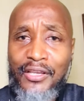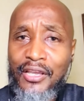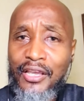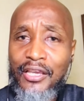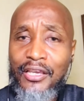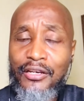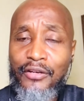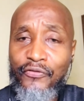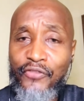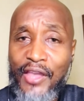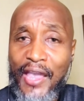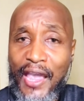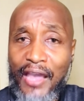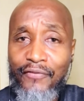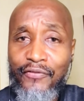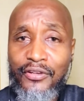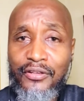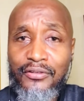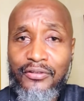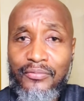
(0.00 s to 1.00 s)
and if you
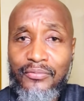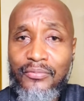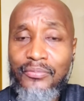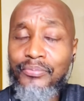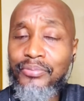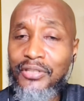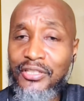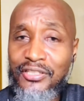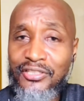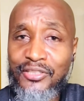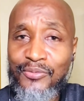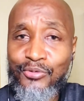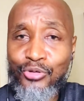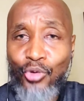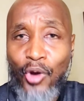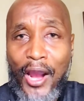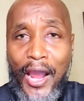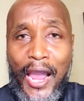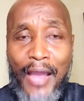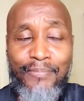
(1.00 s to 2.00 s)
haven't, please
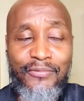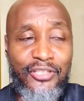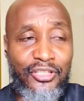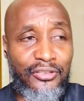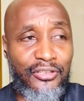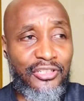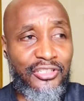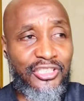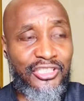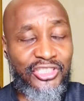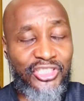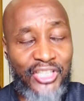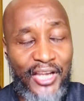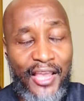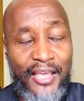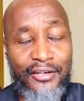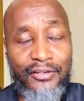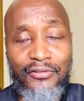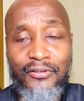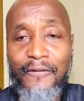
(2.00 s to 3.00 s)
subscribe to this
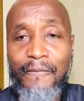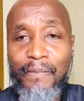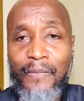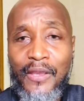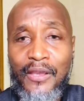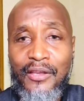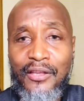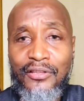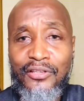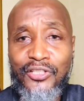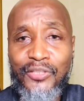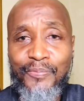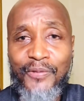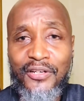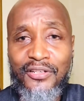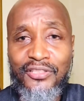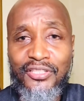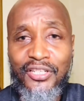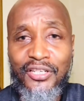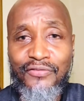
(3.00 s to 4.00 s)
channel. This has been
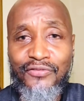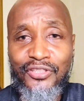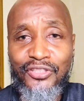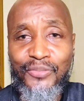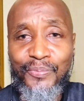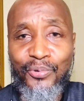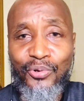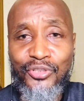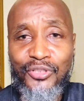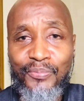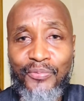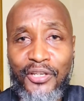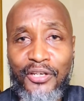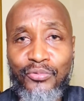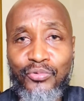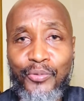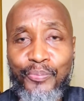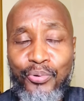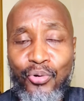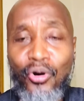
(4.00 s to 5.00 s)
a TFG Sports Media
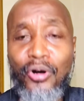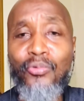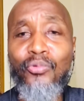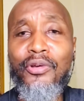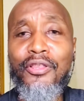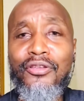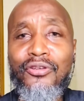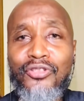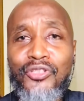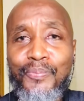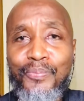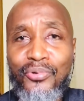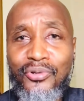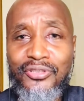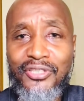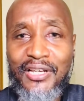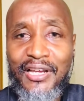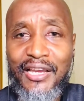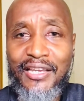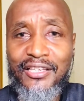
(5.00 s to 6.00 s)
Report with your
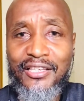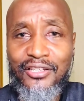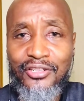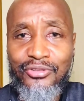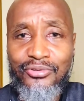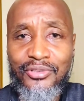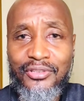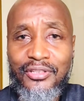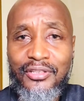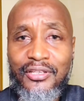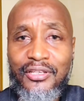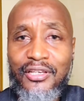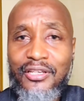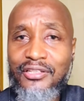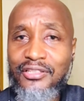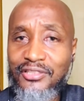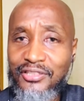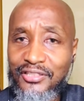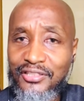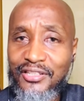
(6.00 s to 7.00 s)
sports guy, Kendrick, and
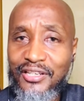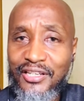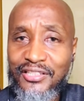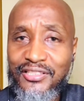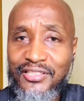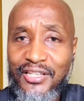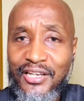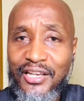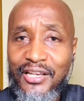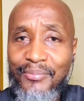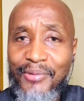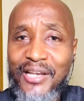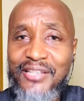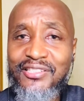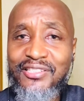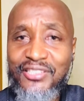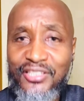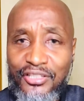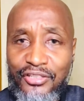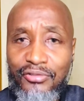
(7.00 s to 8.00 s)
until next time, I'll
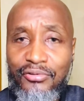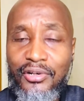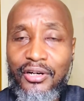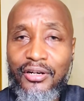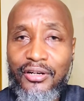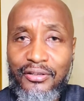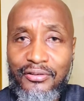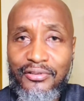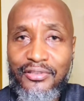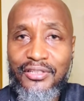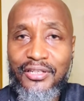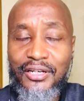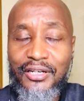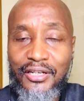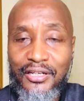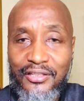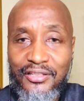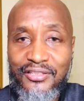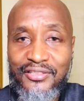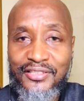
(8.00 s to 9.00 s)
see you on the
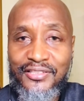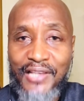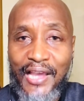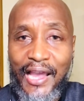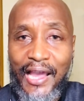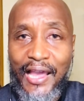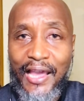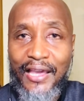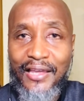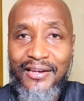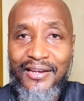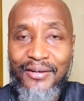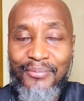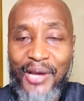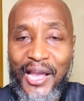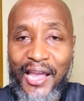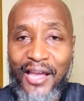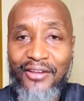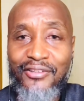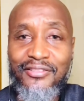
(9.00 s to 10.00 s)
other side. I'm
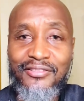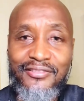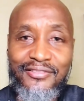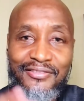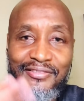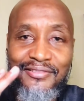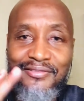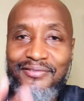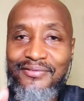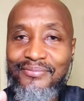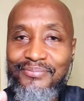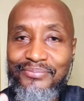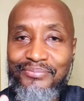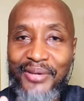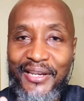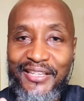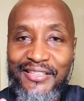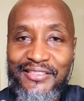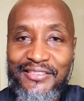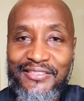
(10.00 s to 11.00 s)
out.
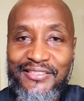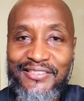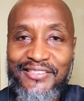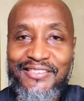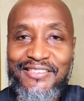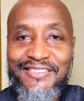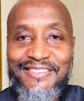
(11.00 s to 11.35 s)
Peace.